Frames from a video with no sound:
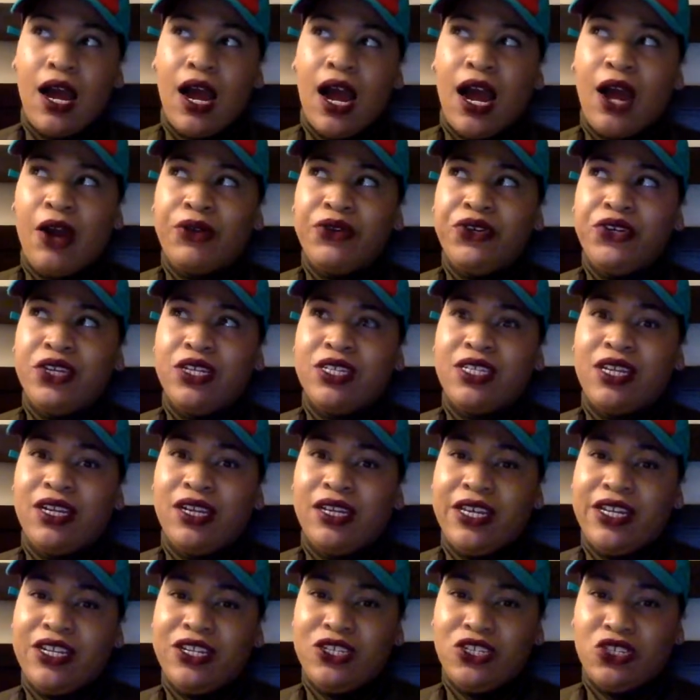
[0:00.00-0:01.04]
How are you going to tell
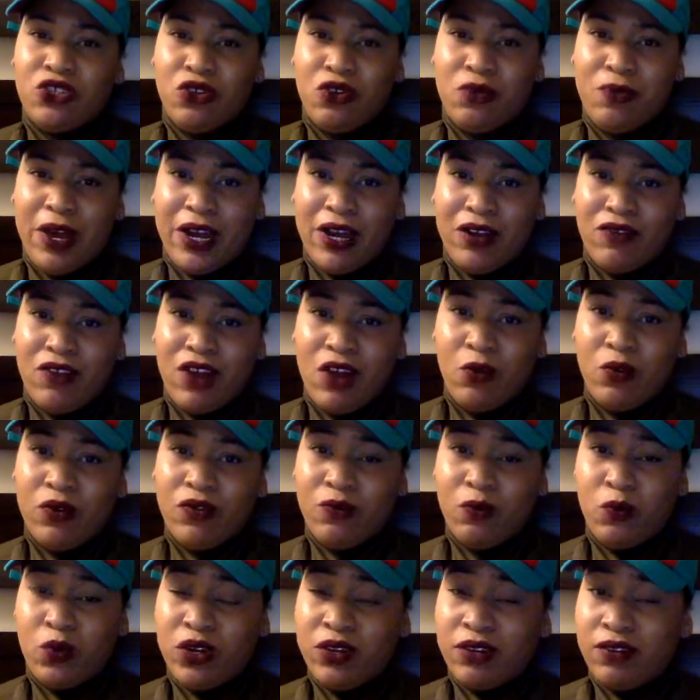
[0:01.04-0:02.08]
a lady to circle back around when,
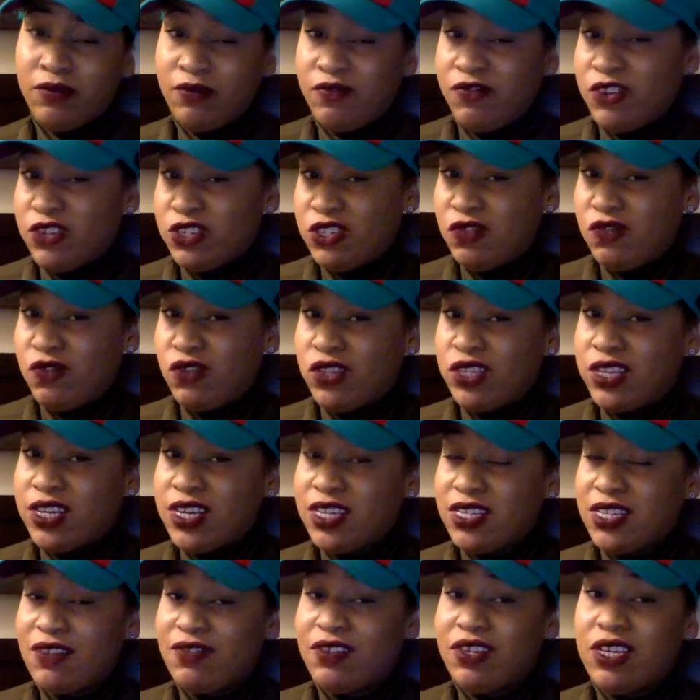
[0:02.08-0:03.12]
one, first of all, the
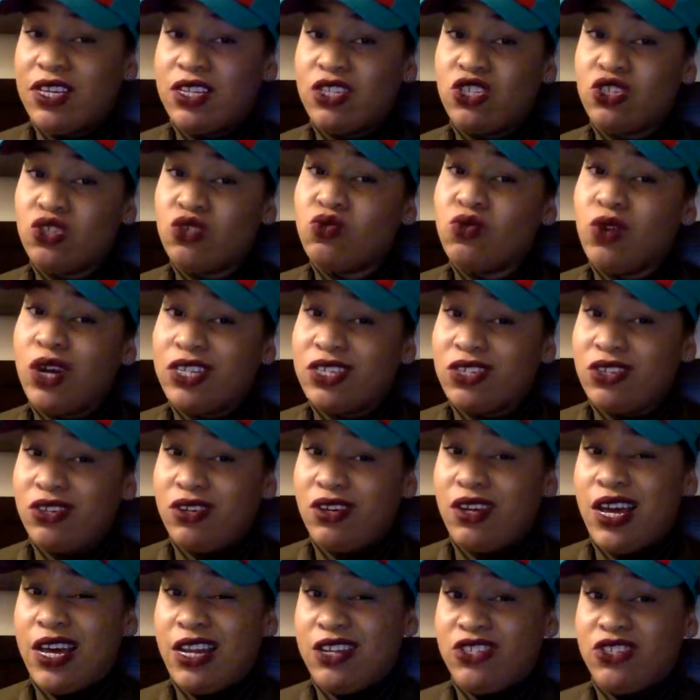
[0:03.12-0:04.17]
kids have to get to school at
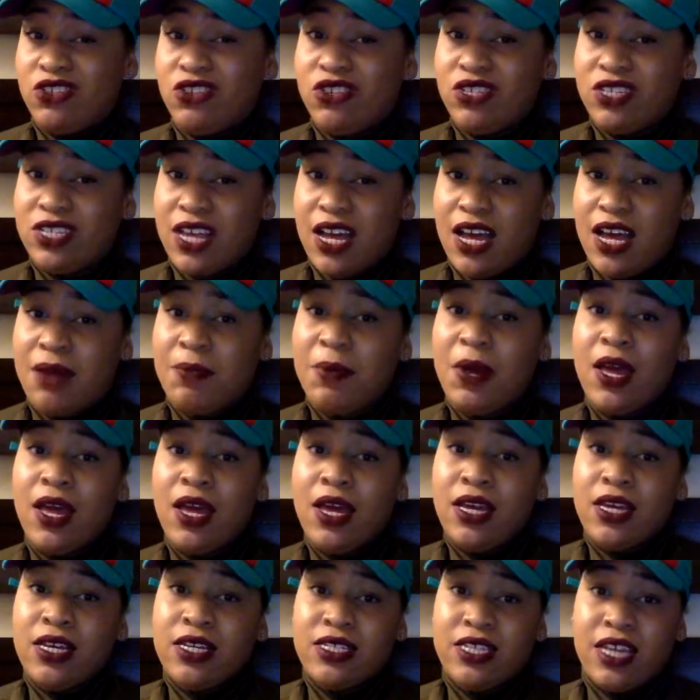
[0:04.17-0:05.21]
a certain time?
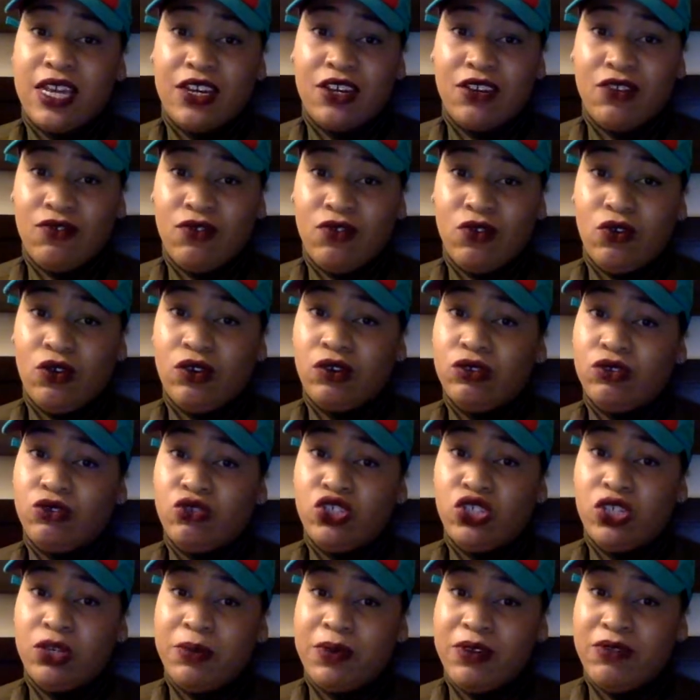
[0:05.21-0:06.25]
Second of all, you
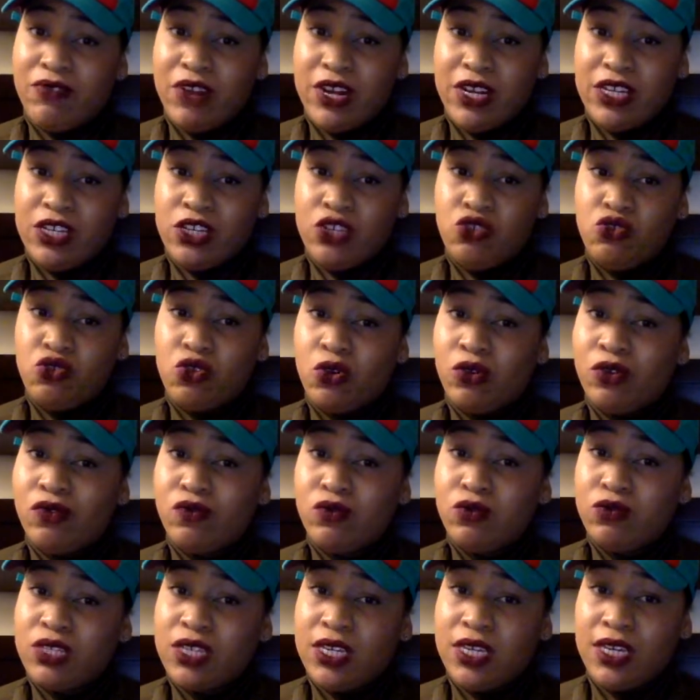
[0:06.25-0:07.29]
should have been ready. You know the
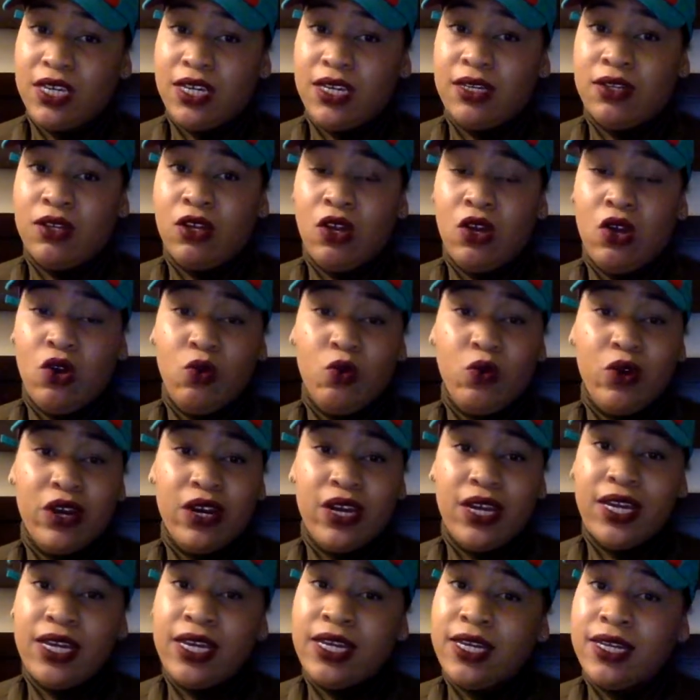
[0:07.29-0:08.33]
routine. We're
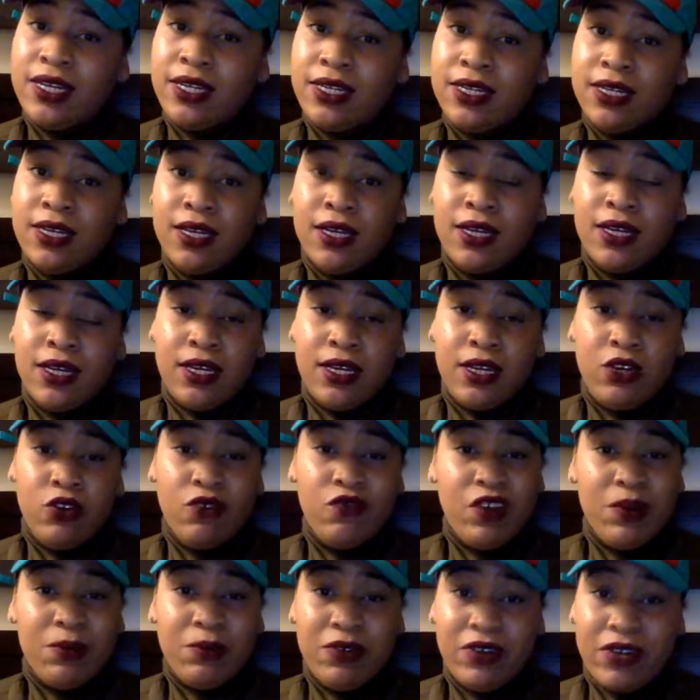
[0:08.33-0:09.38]
in
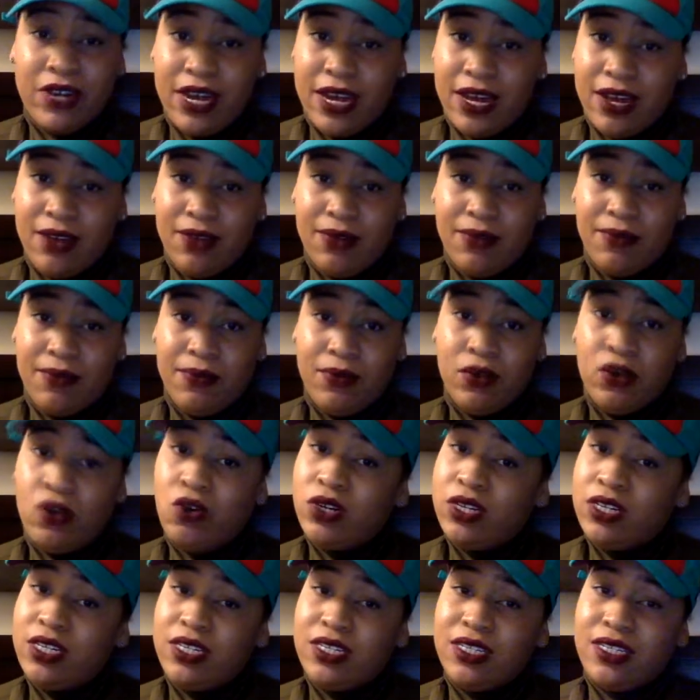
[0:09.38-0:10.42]
November now,
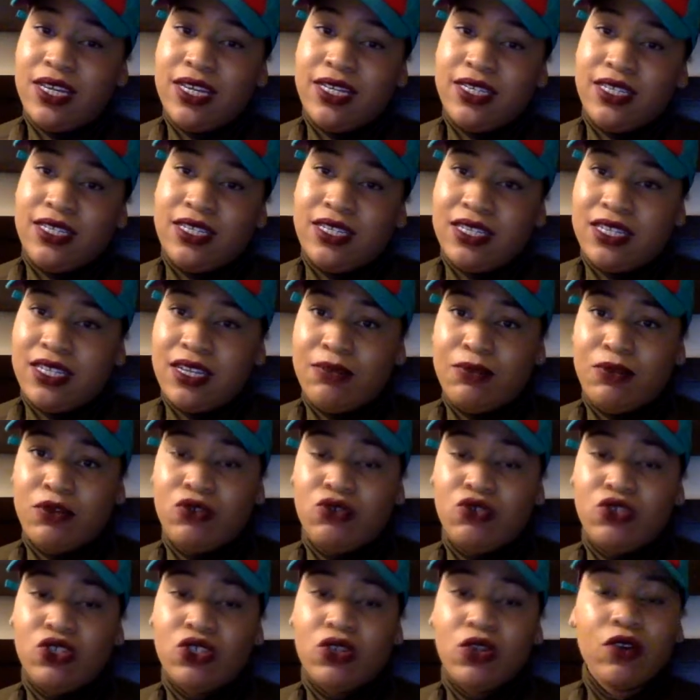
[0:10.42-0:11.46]
going into December.
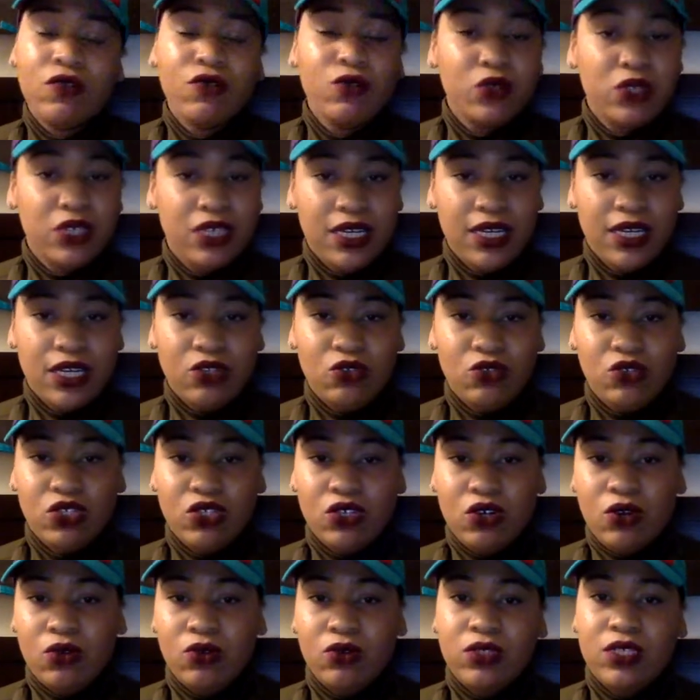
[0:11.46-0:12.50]
You should know the routine, and you should
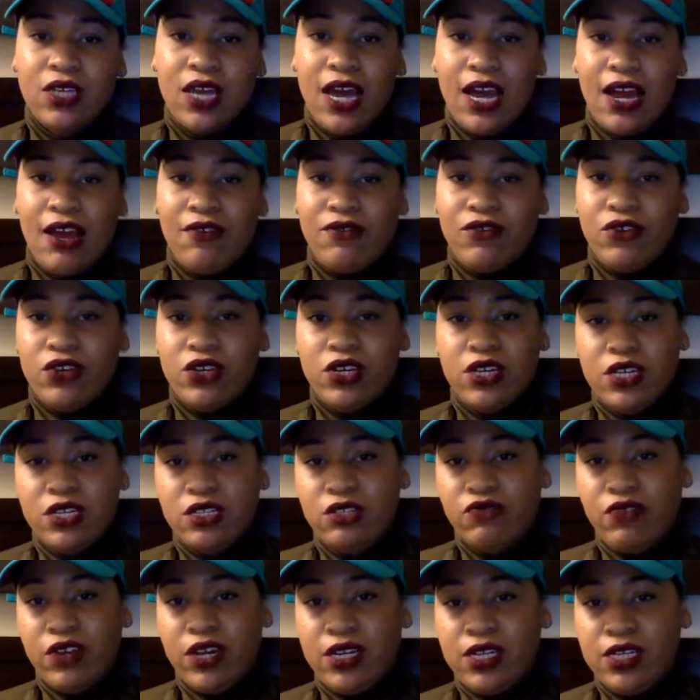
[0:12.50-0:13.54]
know to have your
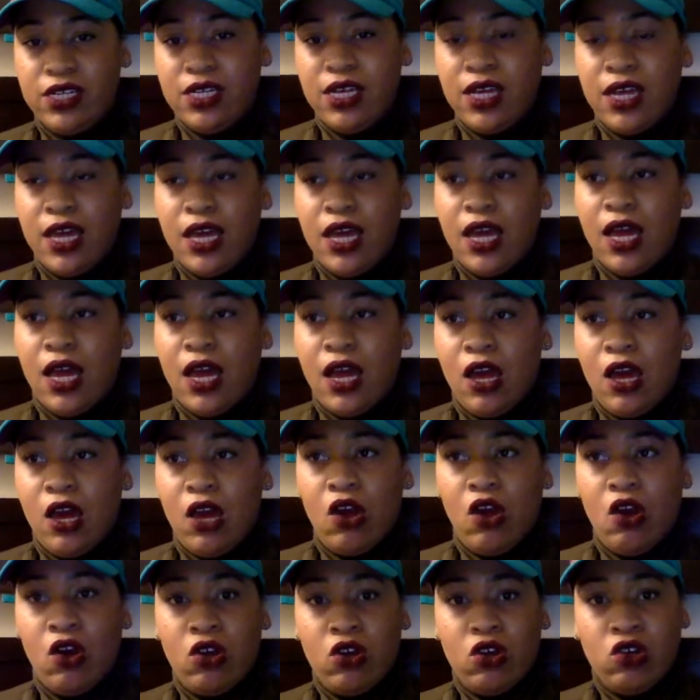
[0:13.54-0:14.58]
kids ready
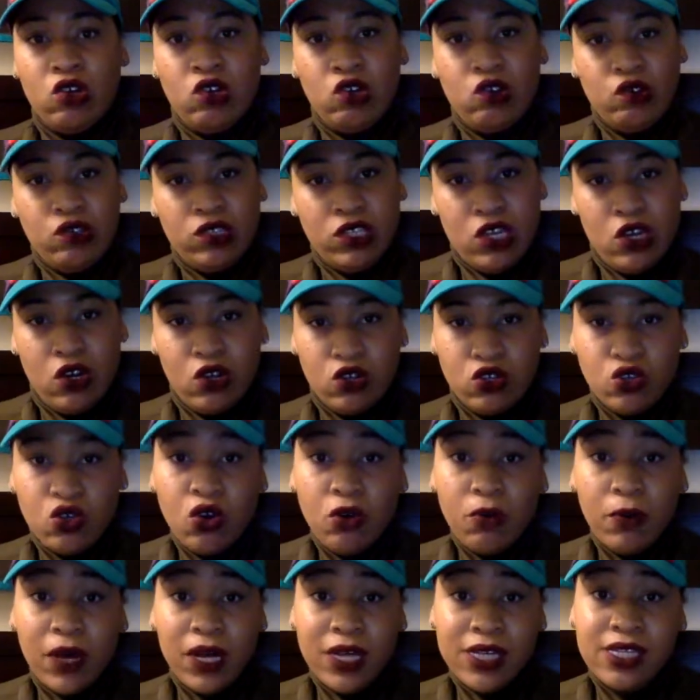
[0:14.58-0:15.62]
to get on the
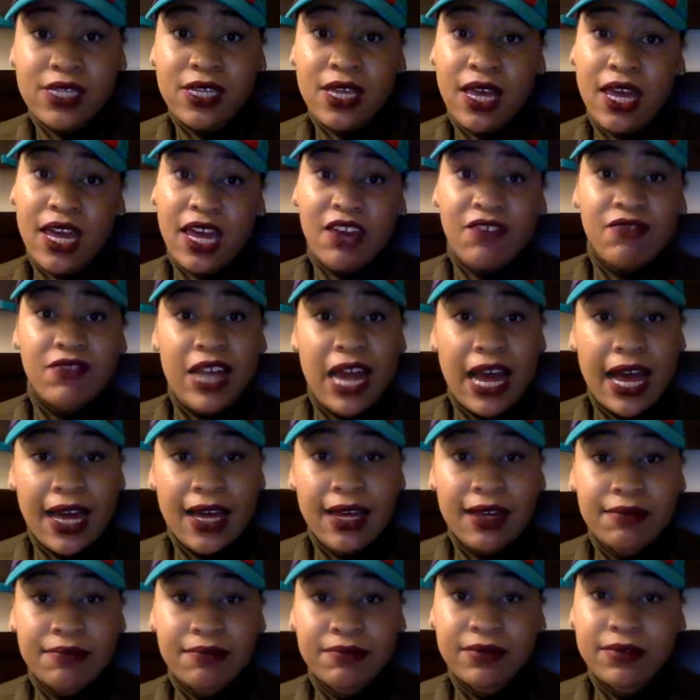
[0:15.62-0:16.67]
school bus. If
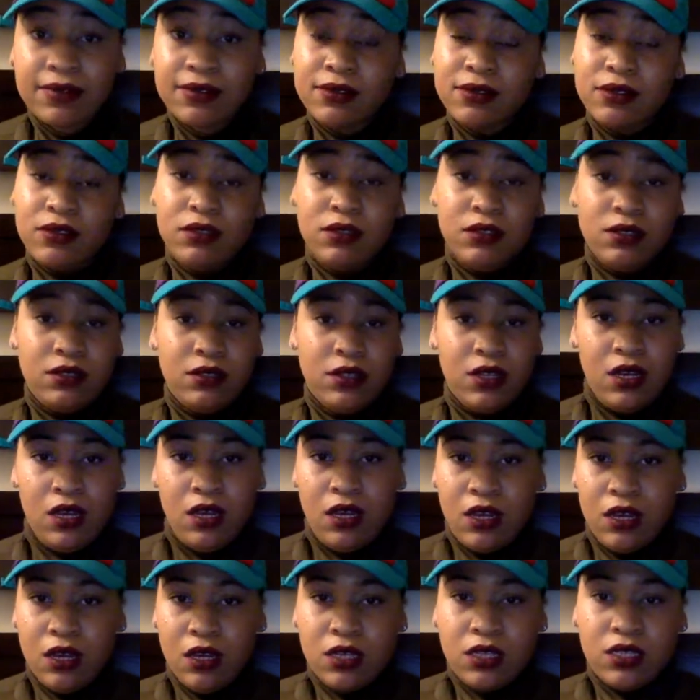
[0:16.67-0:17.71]
not,
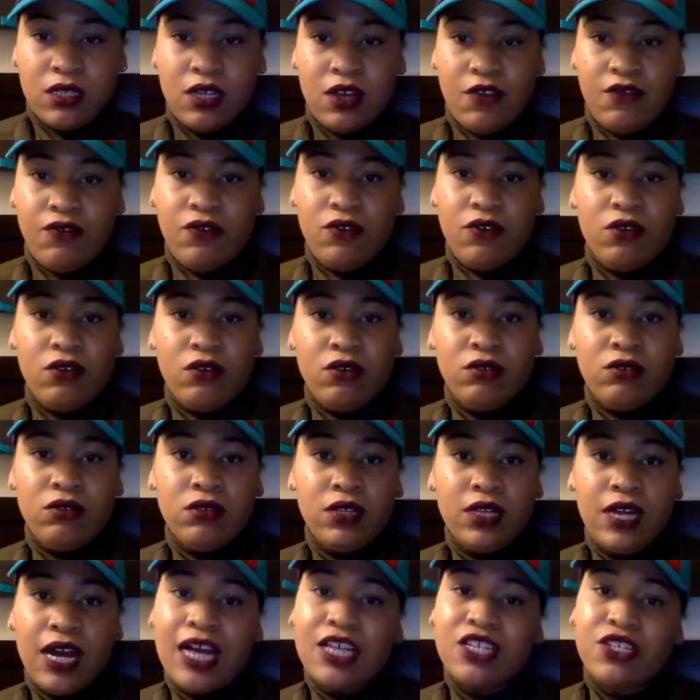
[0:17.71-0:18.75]
suffer
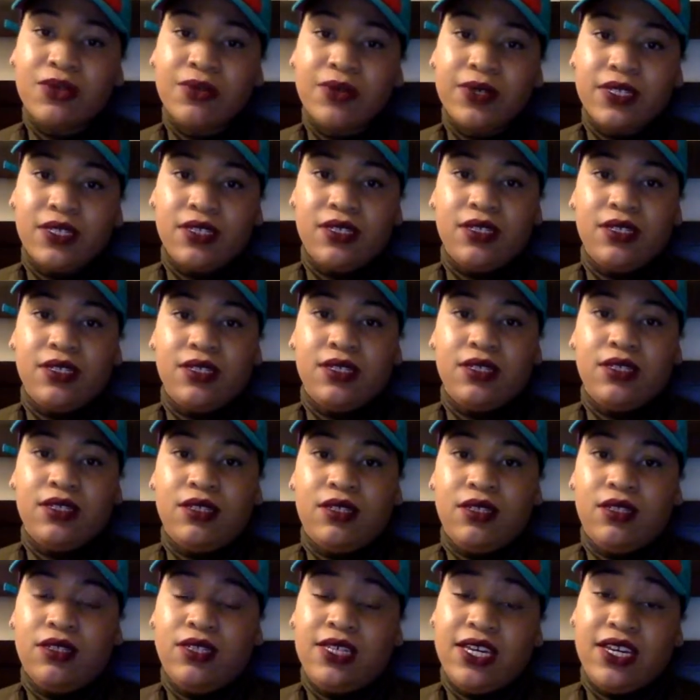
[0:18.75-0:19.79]
the consequences.
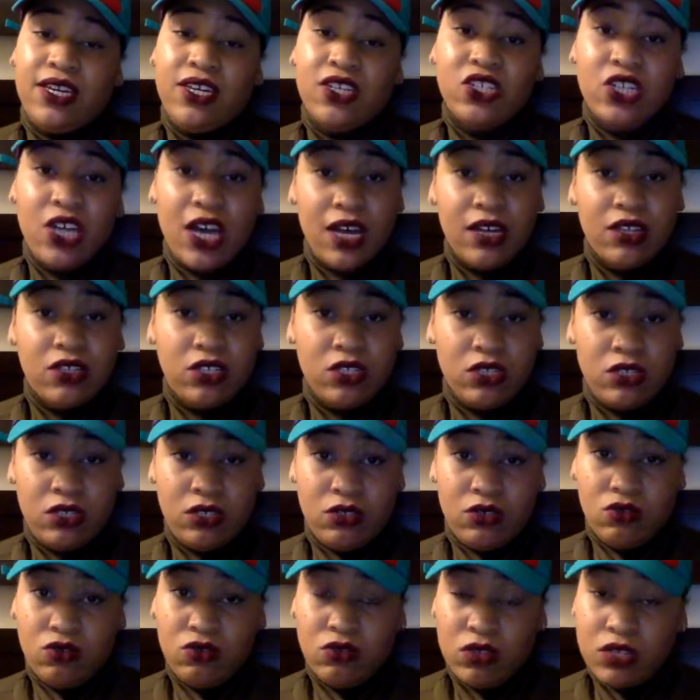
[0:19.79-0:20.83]
Take your child to
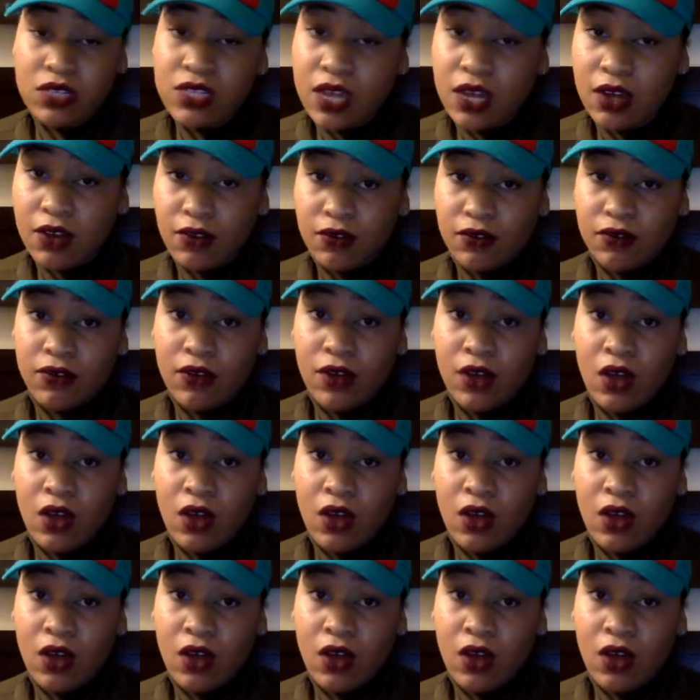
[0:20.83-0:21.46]
school yourself,